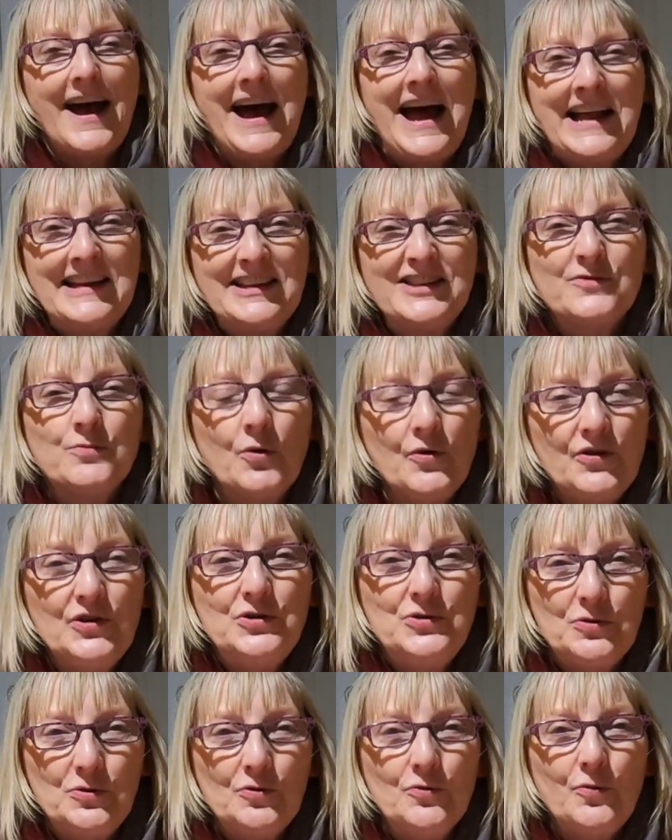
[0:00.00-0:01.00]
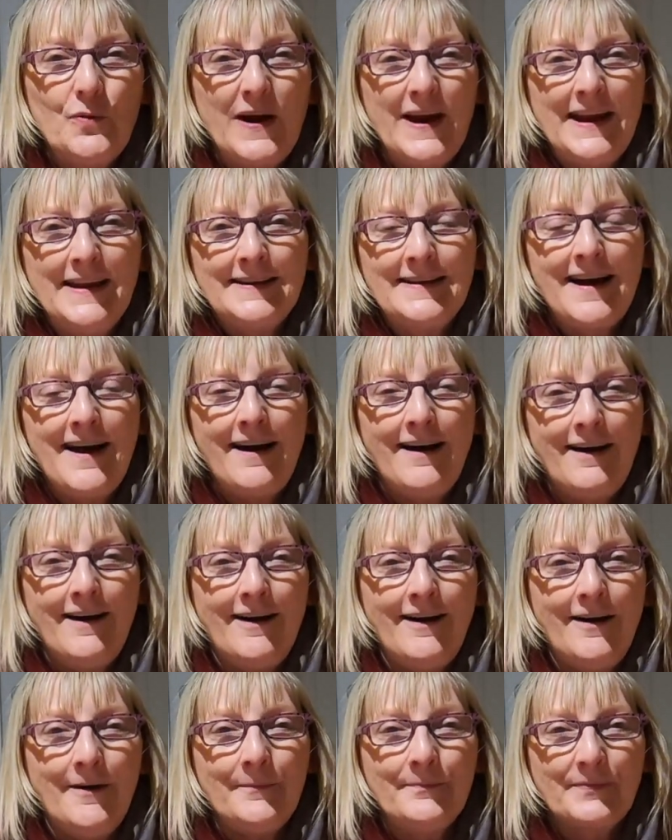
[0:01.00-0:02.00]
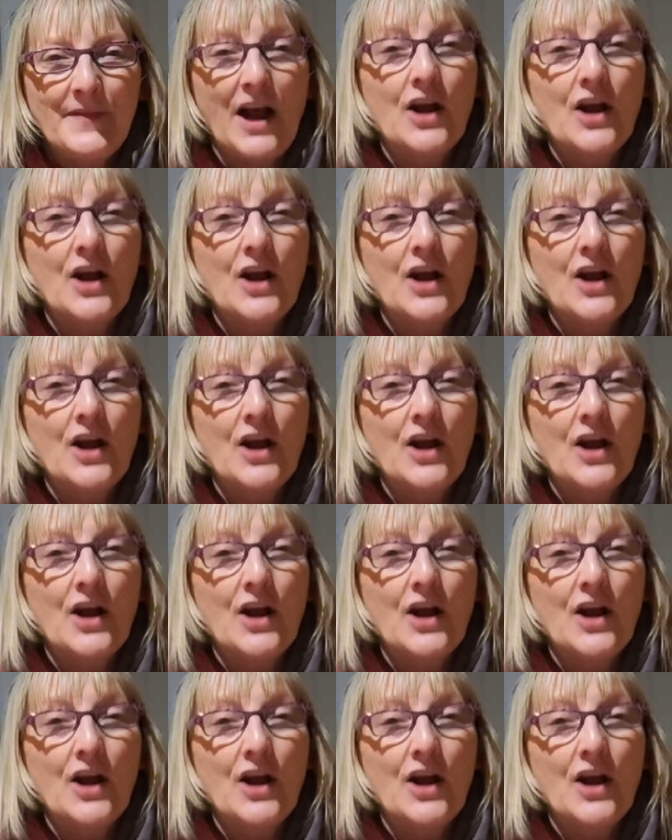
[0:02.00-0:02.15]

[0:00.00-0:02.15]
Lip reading: and it's what they do when a